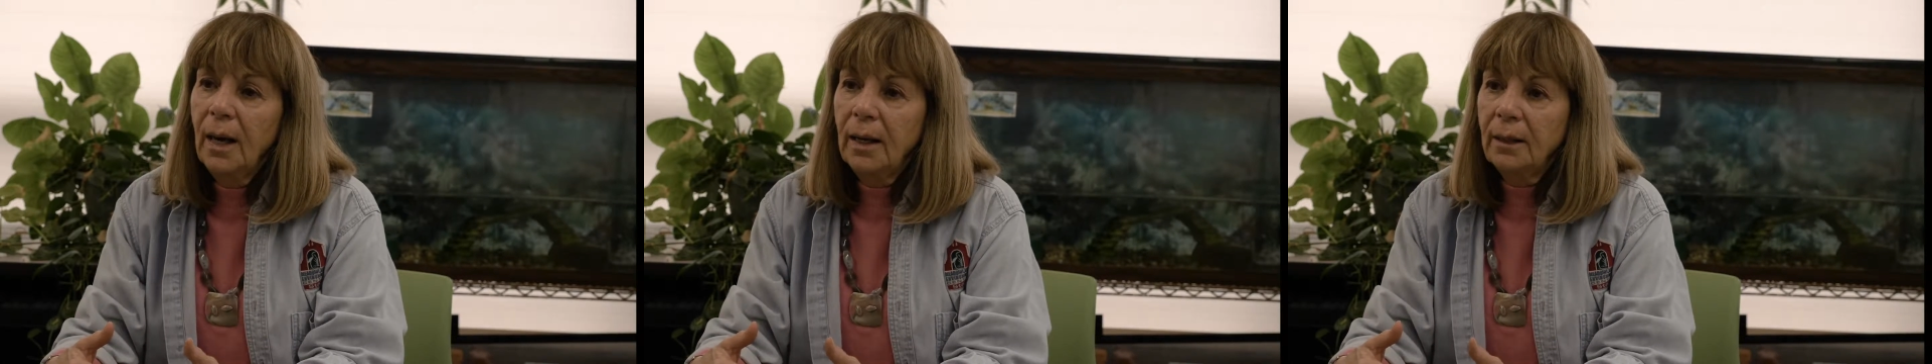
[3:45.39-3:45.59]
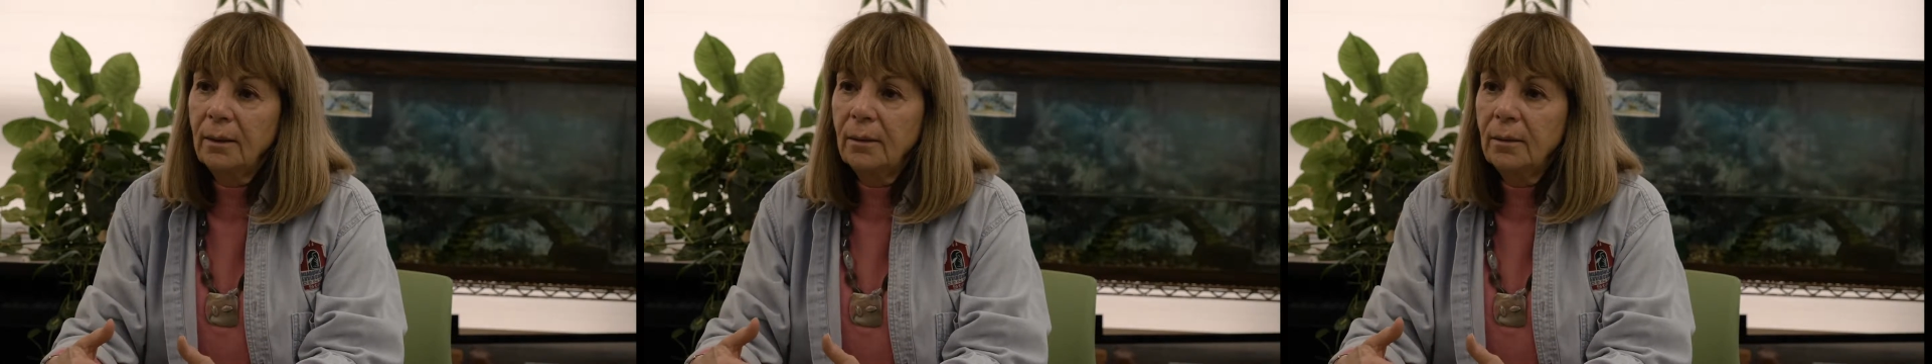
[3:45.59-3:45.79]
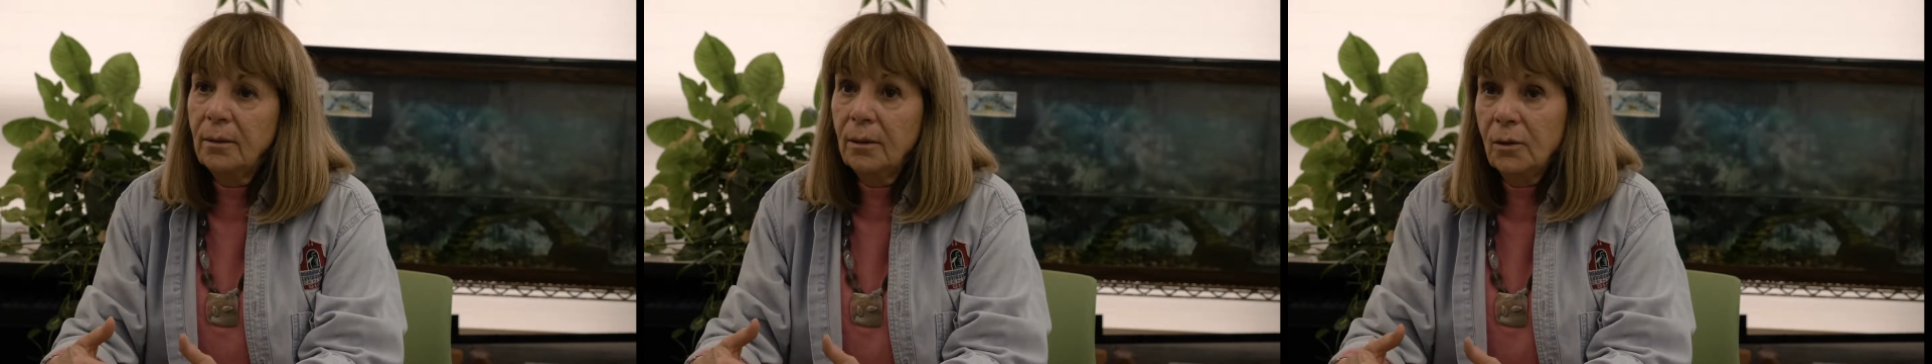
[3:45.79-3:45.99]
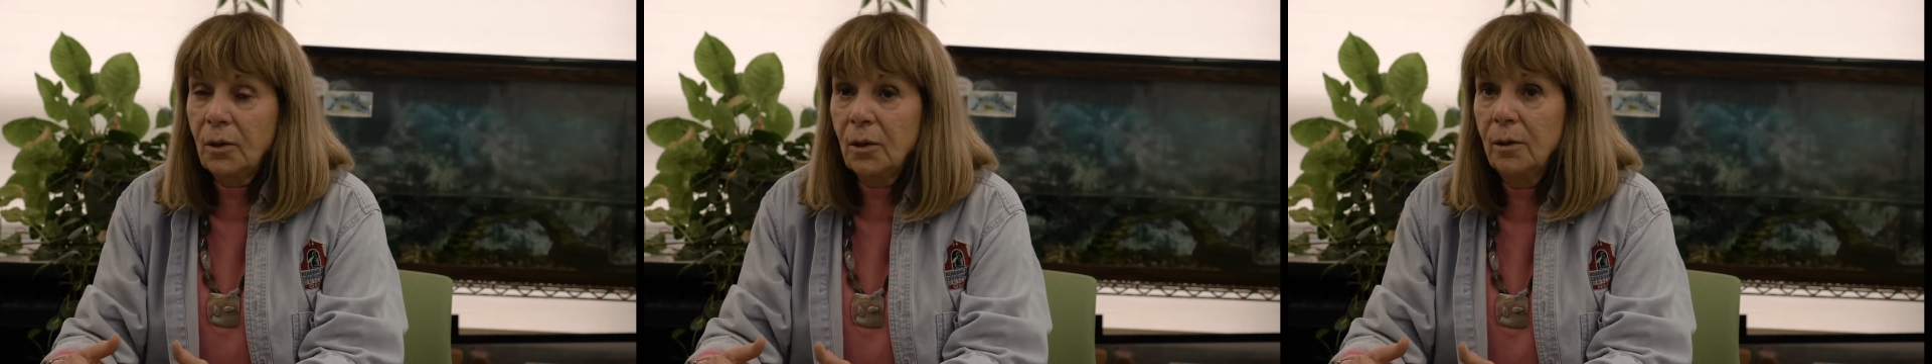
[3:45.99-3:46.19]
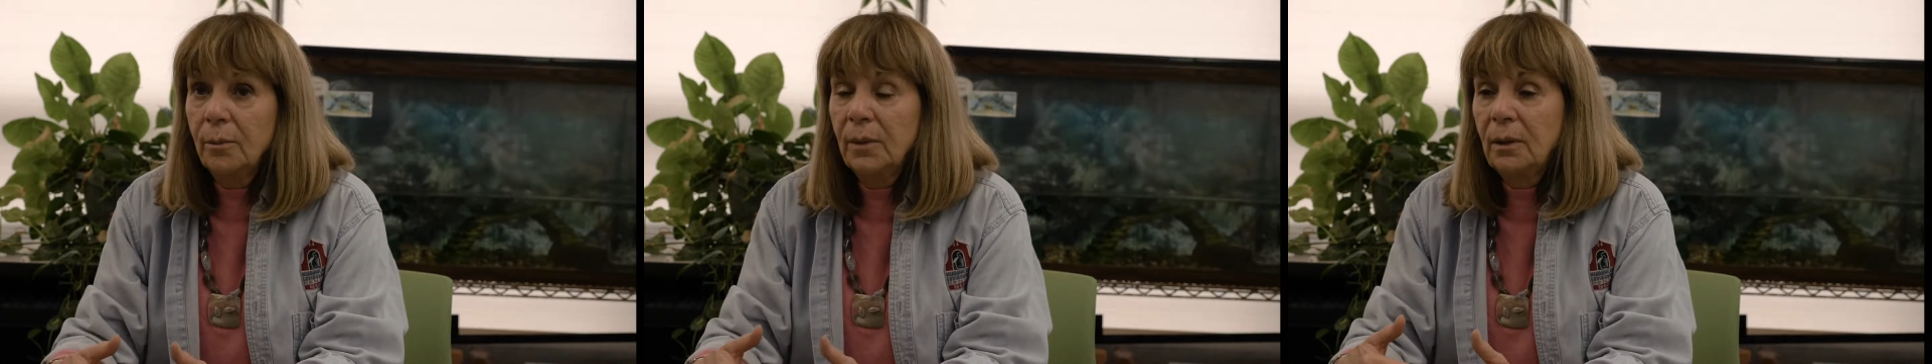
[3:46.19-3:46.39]
and
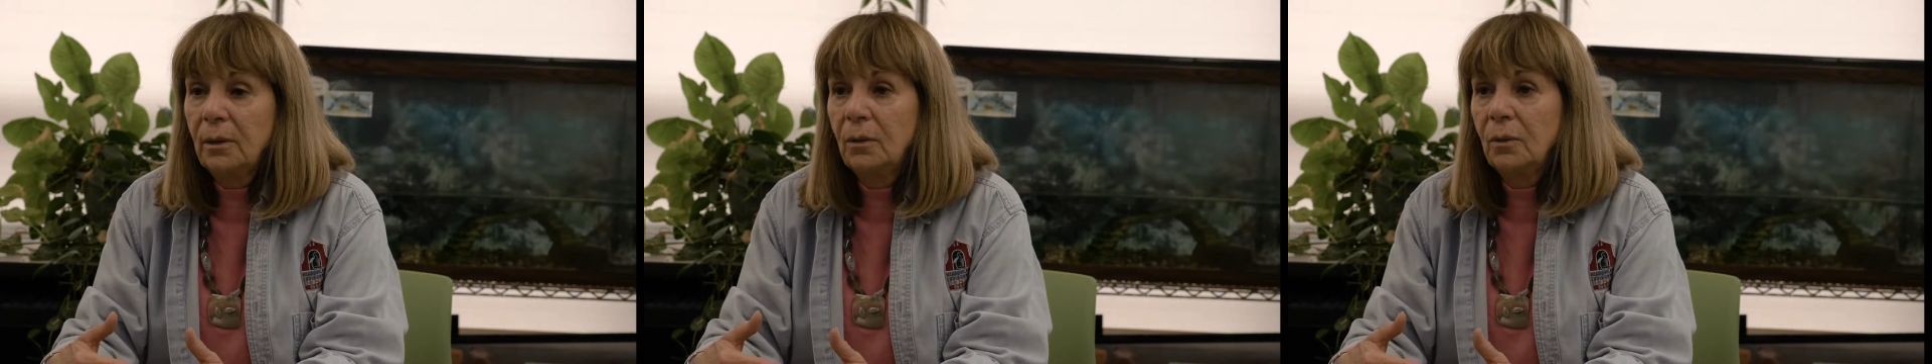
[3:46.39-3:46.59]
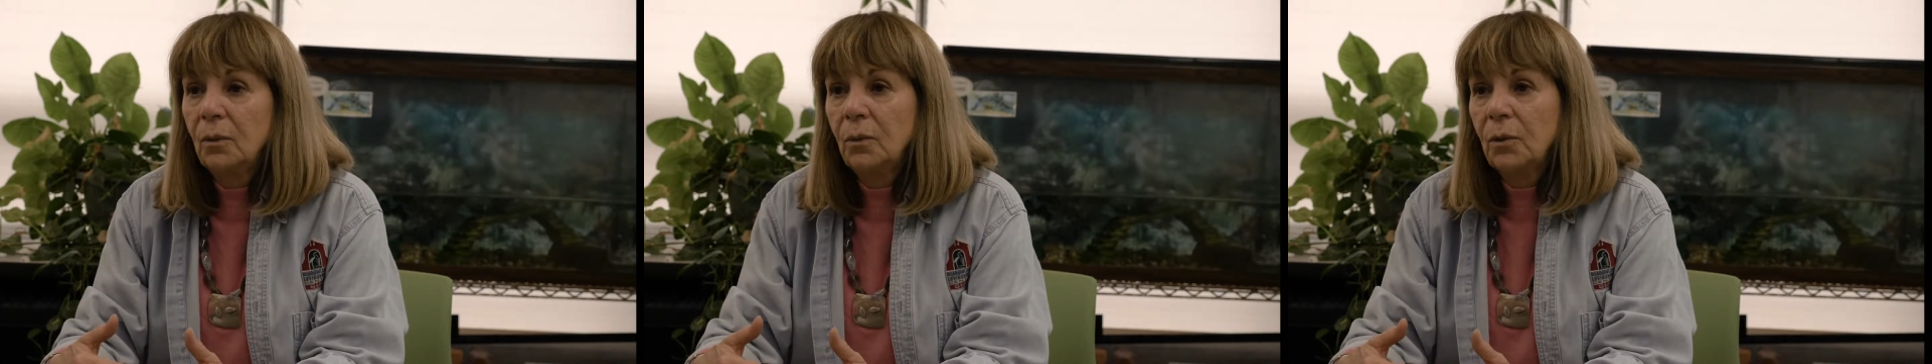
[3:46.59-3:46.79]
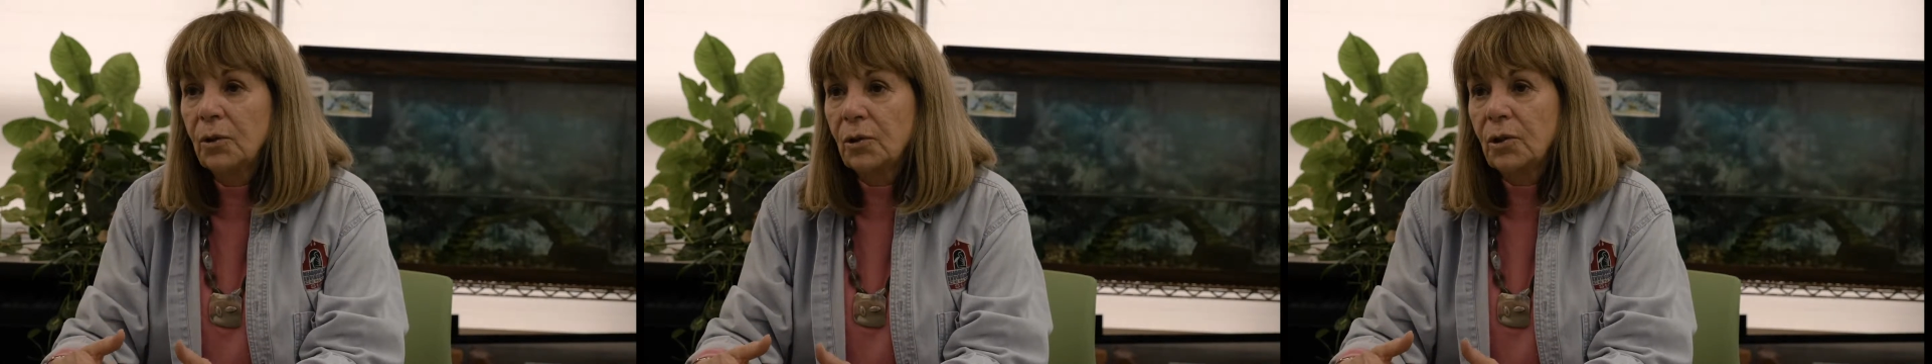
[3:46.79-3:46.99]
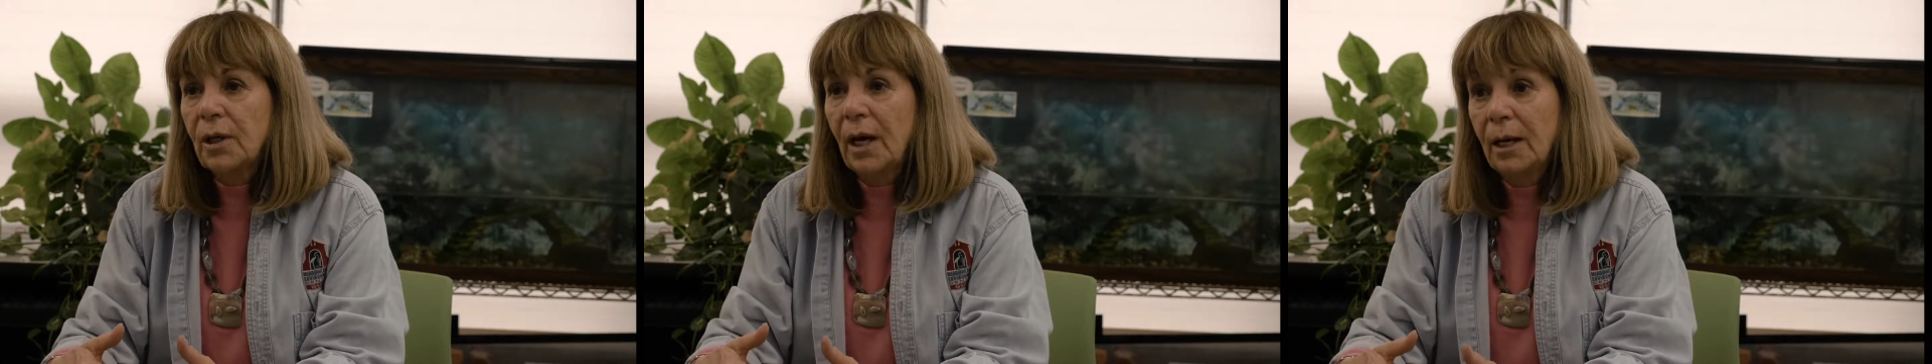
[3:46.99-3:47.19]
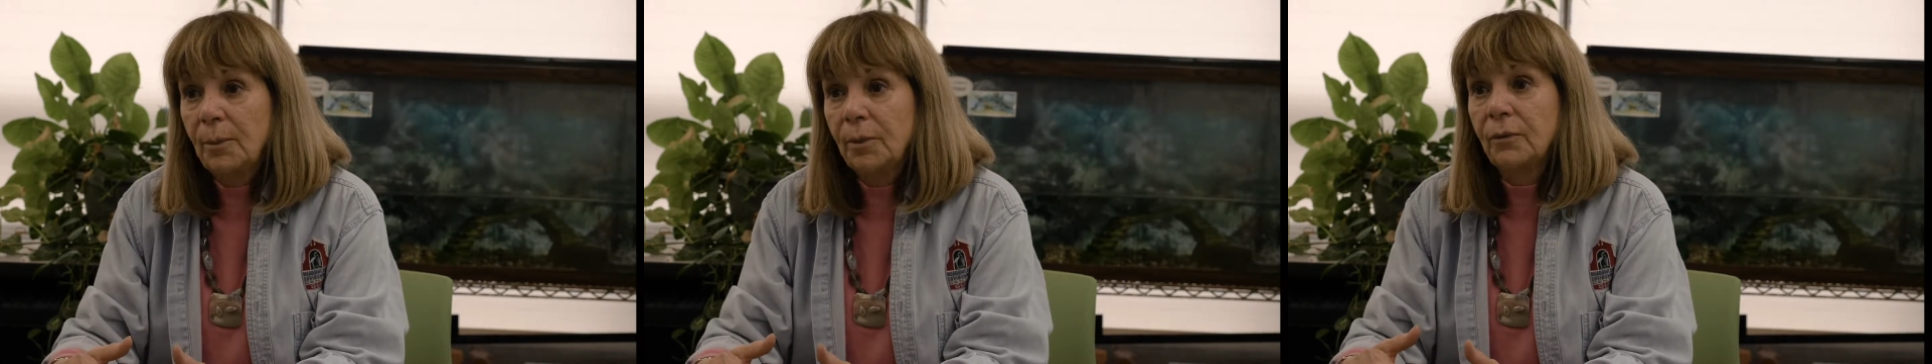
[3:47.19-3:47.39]
determine which
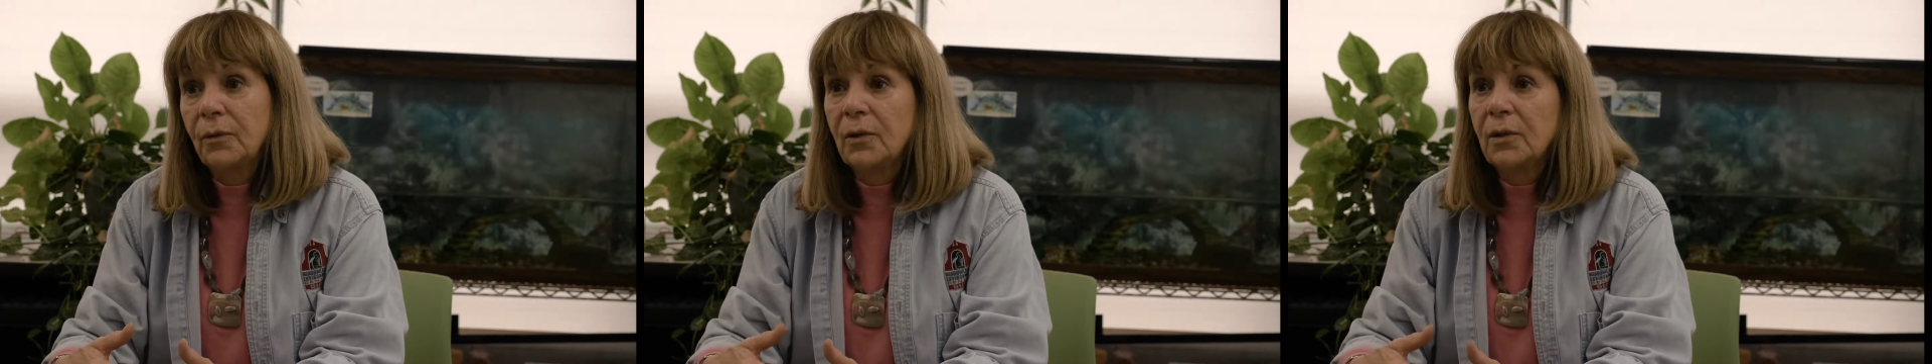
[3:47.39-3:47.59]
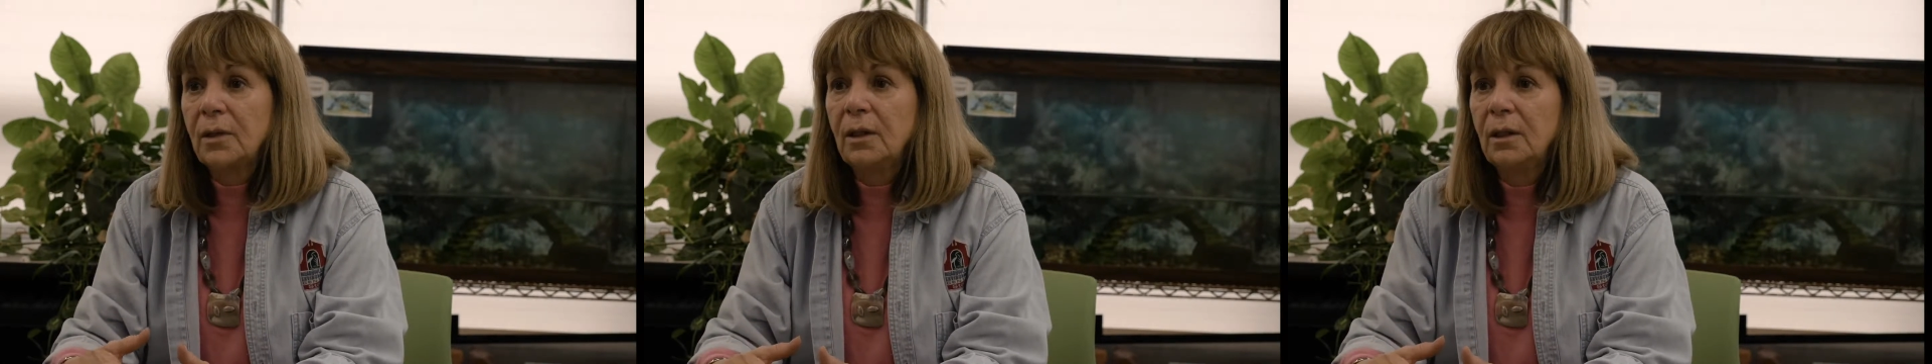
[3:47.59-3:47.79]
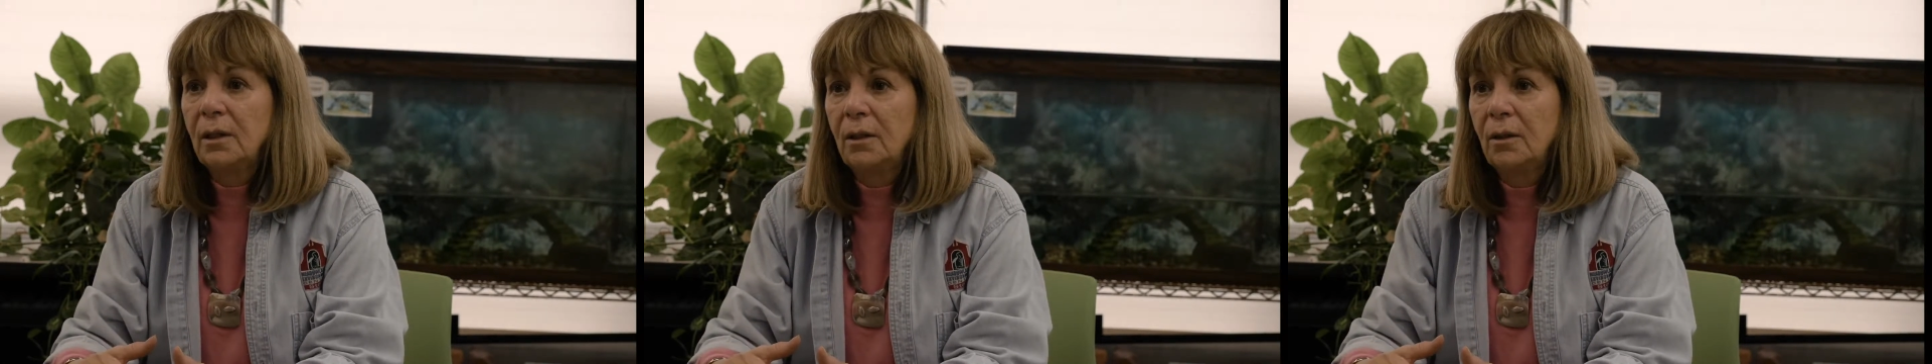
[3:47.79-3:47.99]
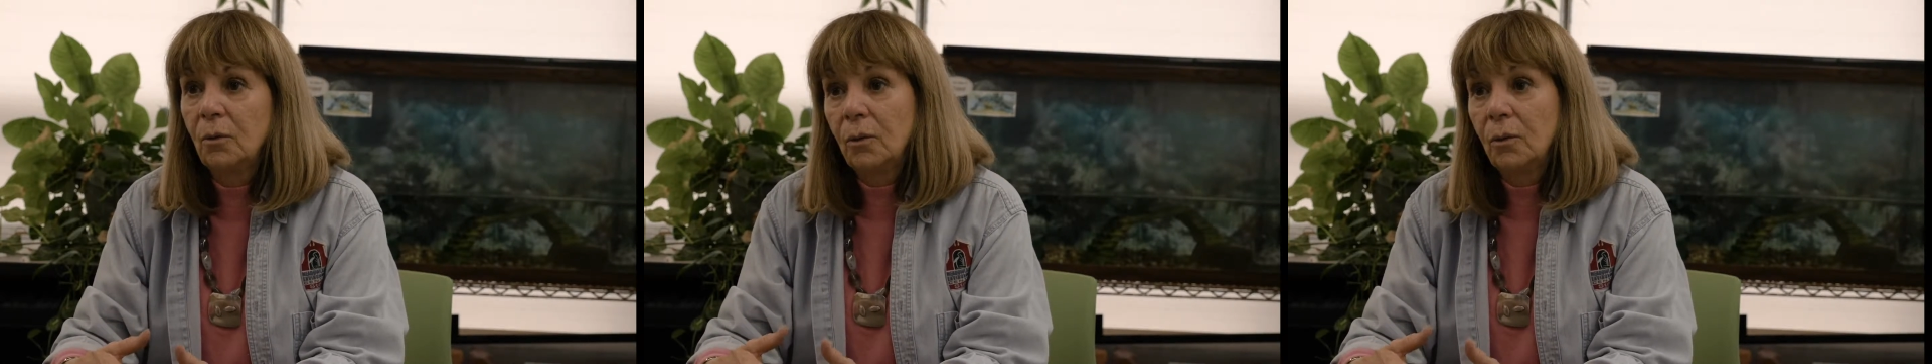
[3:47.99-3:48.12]
type of seed,